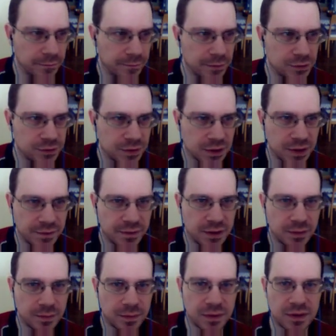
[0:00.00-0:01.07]
Which will give
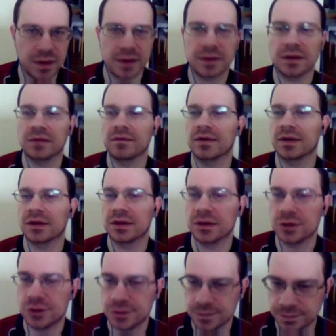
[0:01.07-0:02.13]
him slight
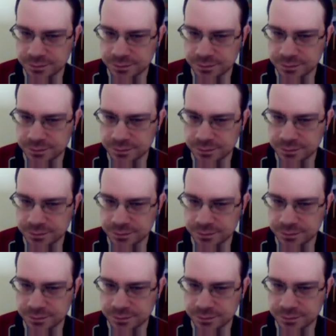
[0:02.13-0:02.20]
advantage.